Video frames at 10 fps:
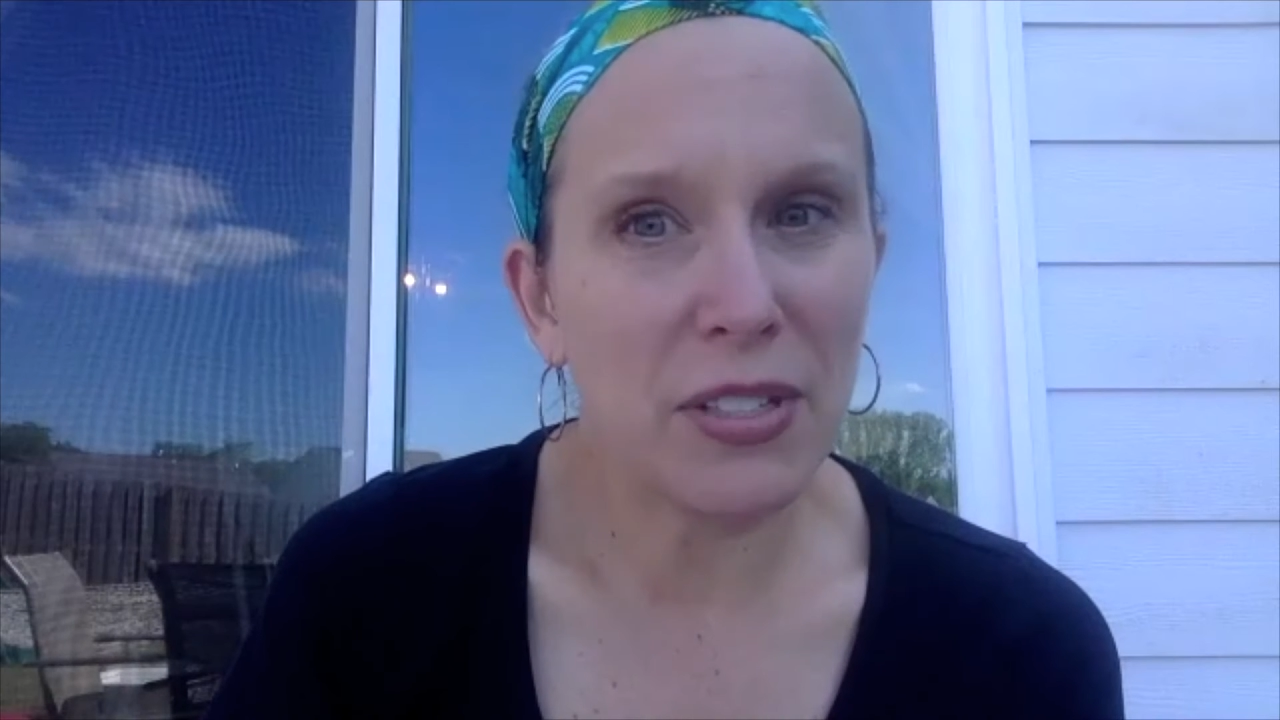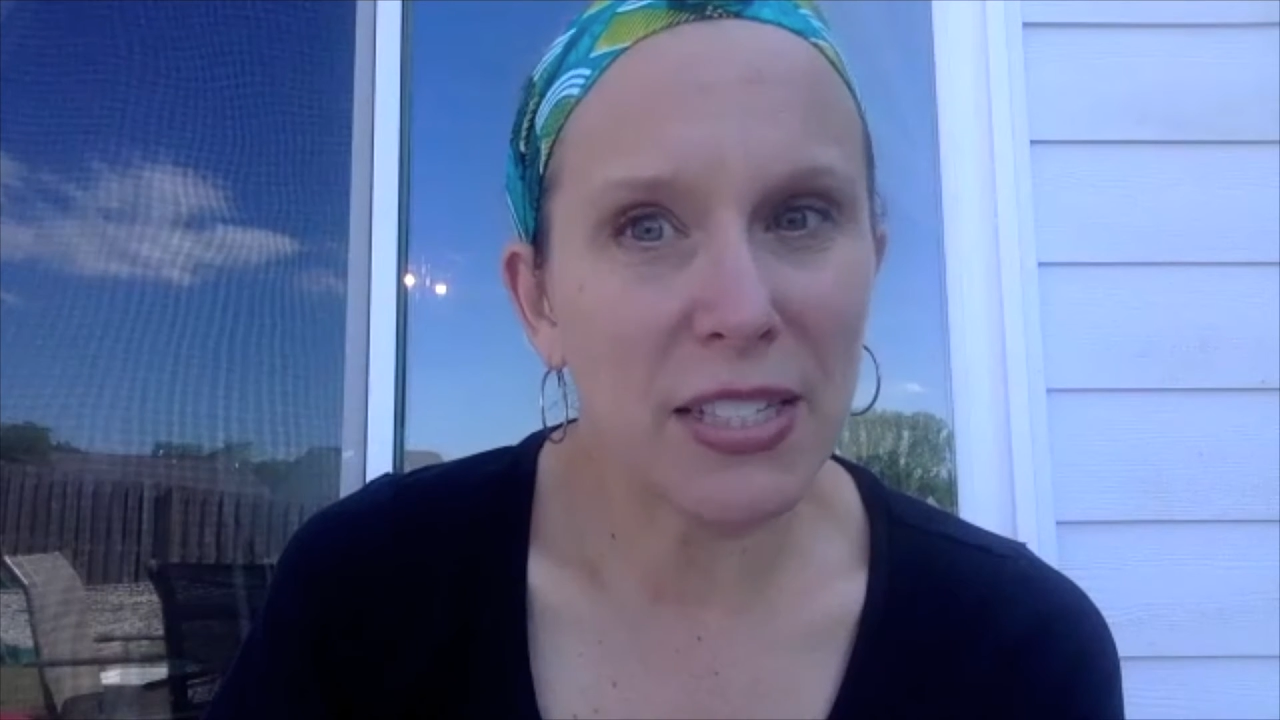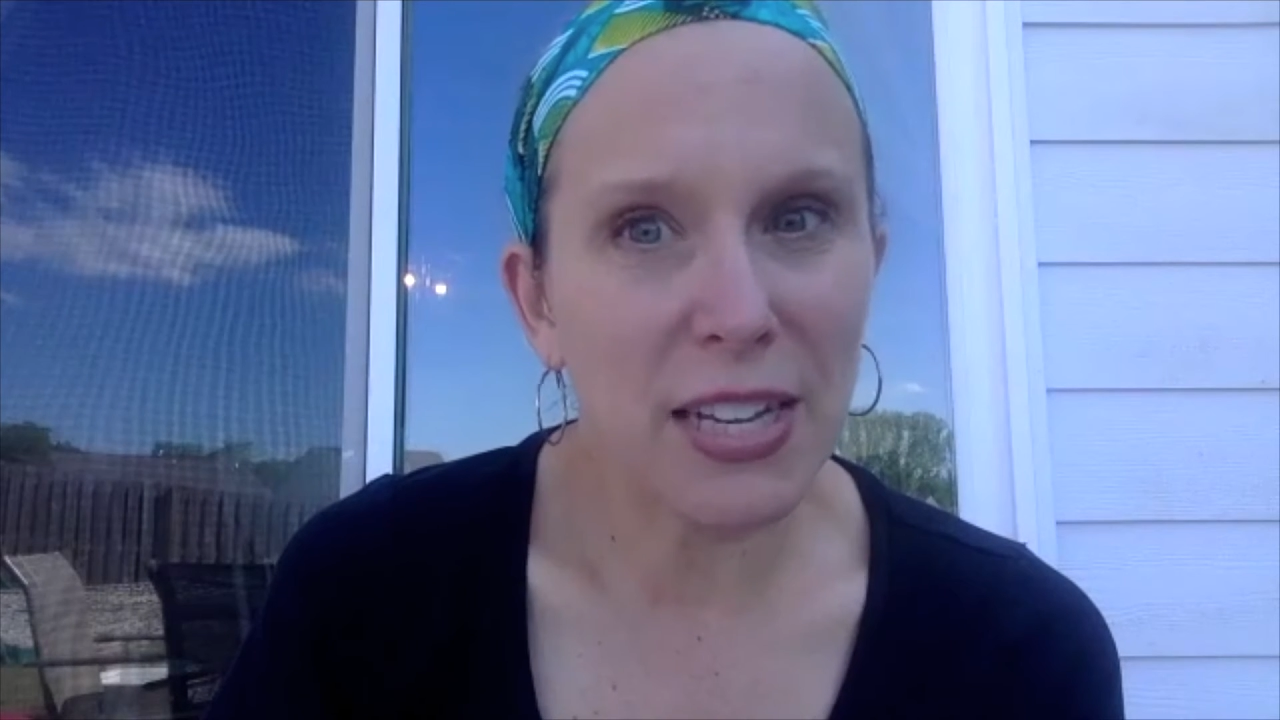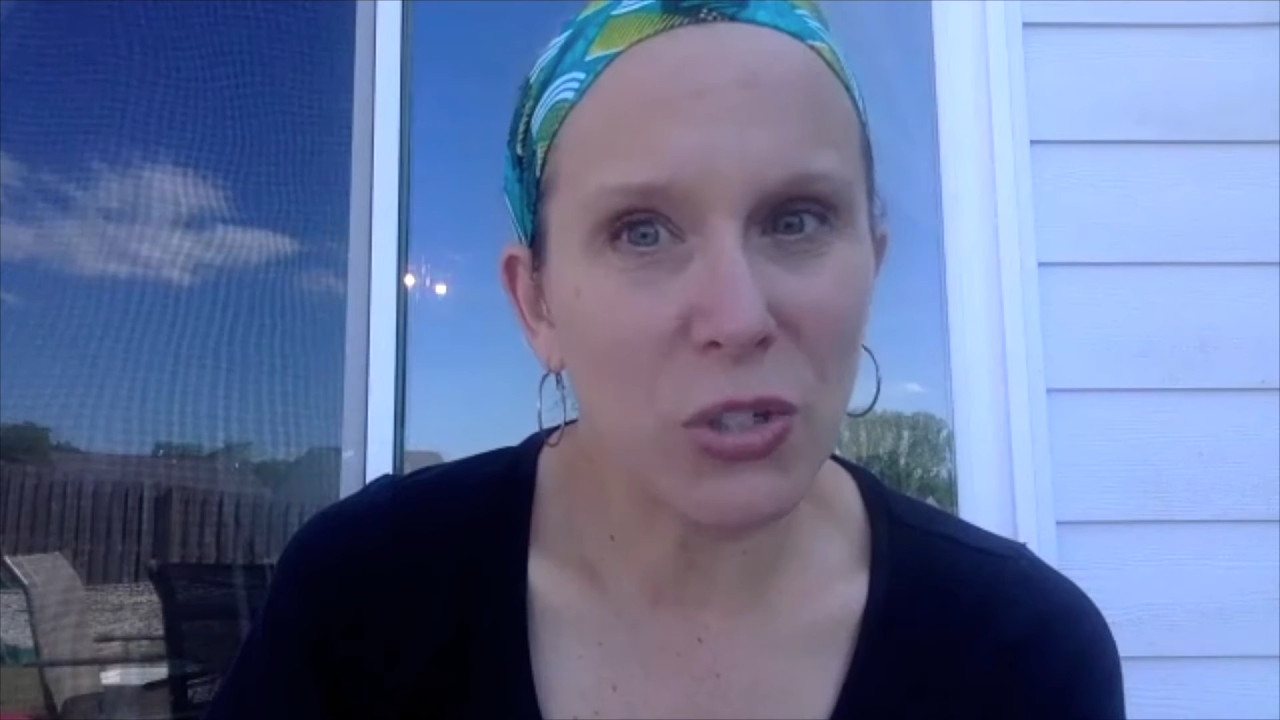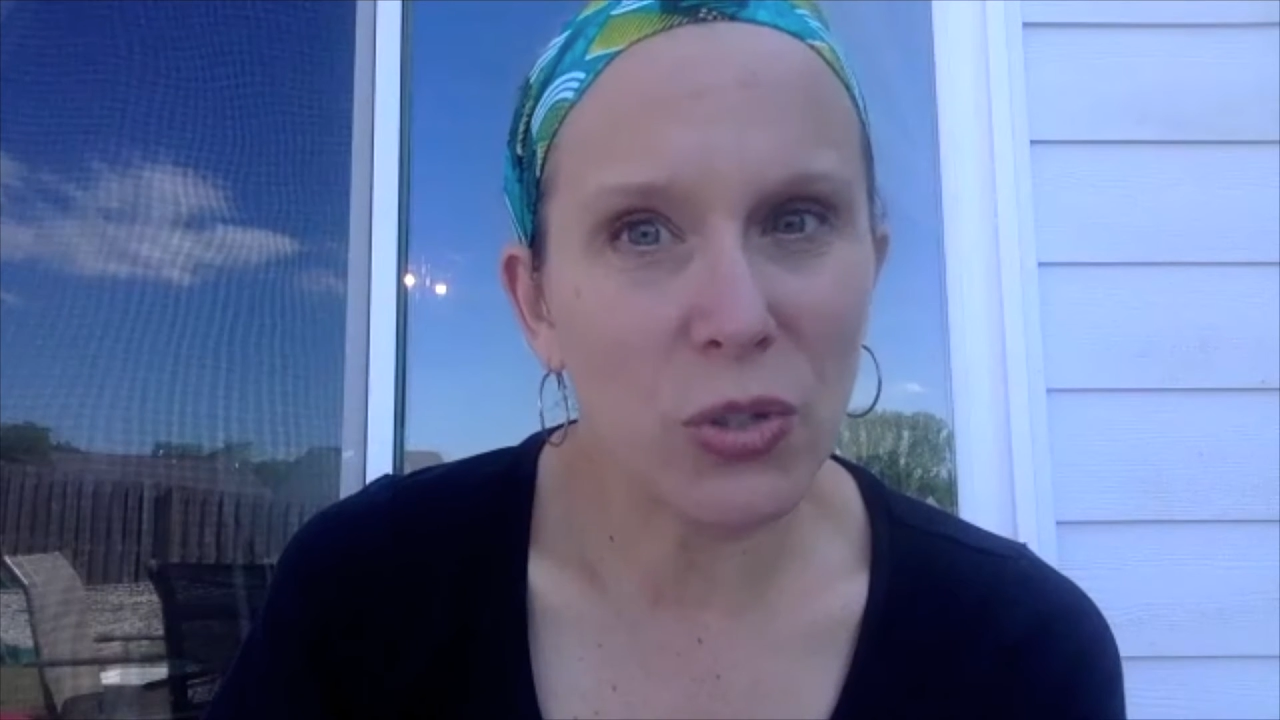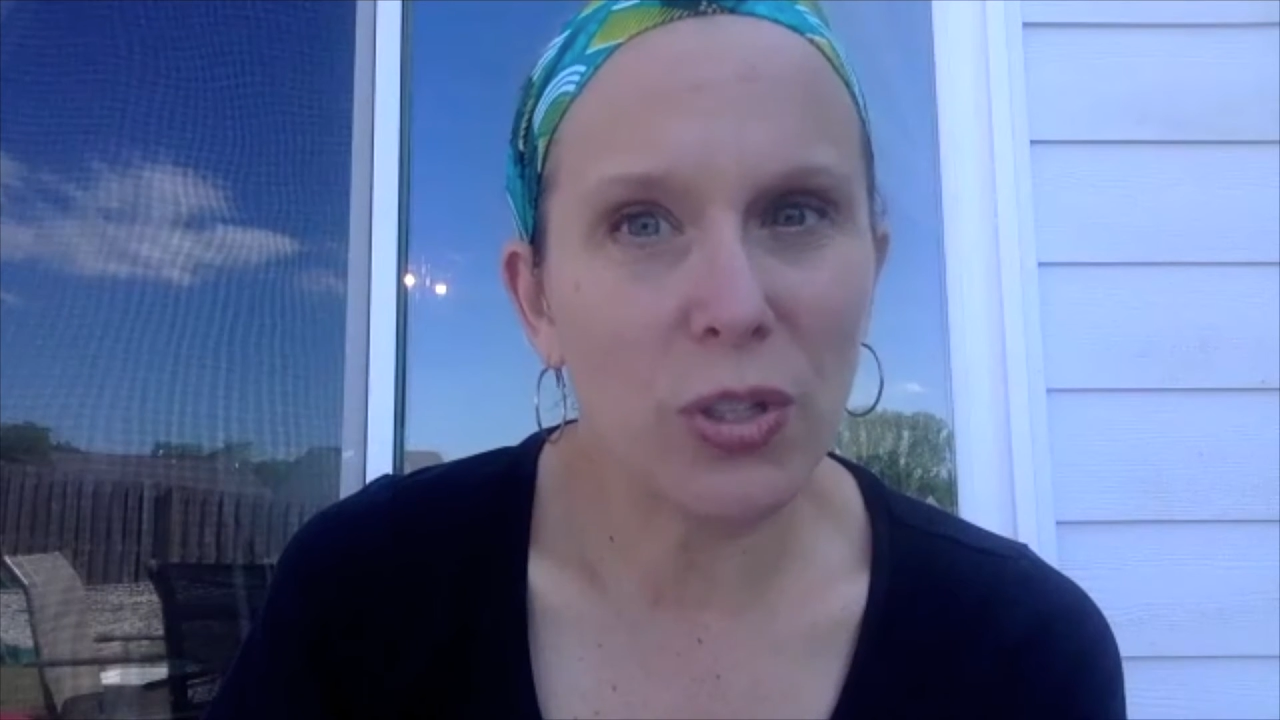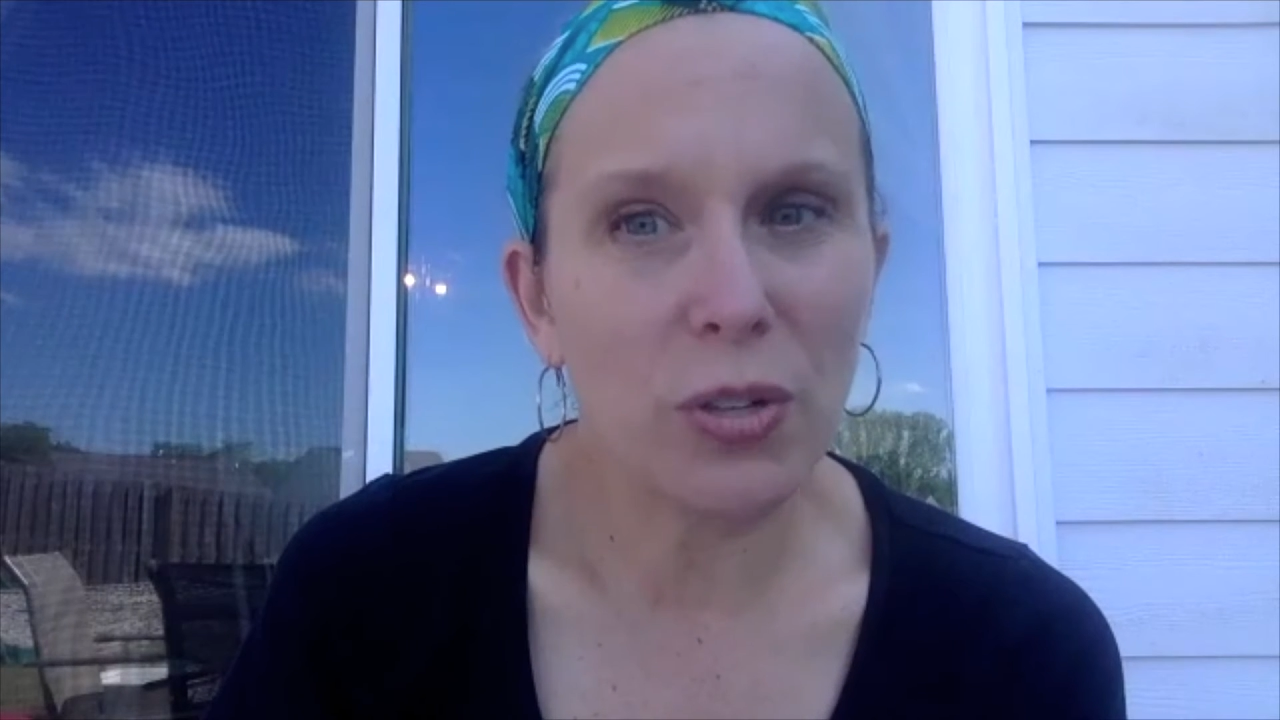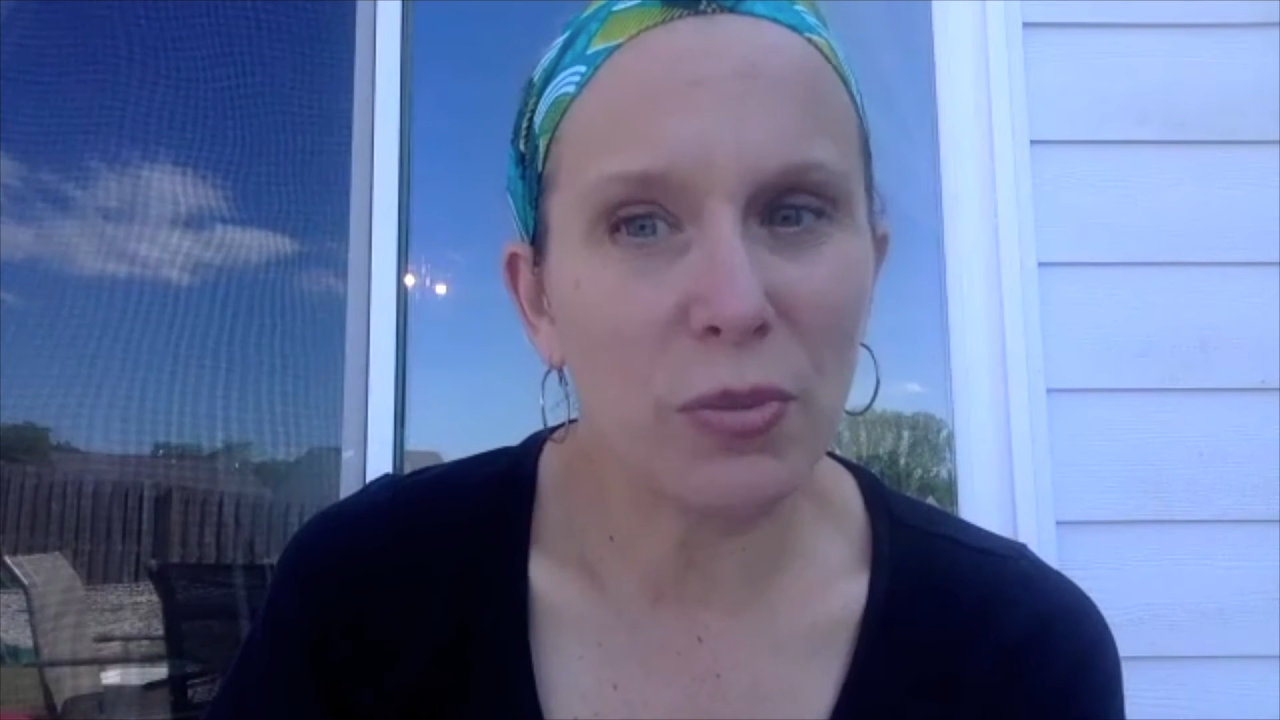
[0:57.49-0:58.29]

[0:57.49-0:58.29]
schedule and a